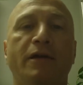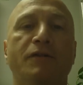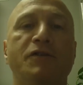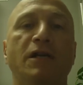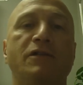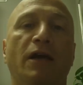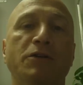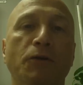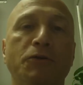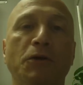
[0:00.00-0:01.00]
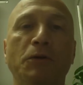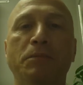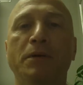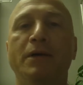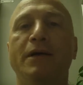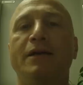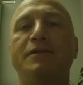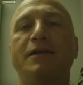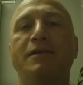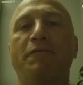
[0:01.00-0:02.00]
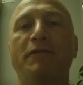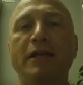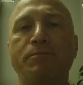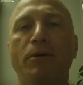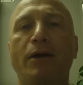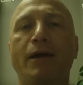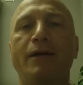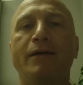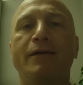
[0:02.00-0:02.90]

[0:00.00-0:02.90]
Go see us on YouTube. See us on Facebook.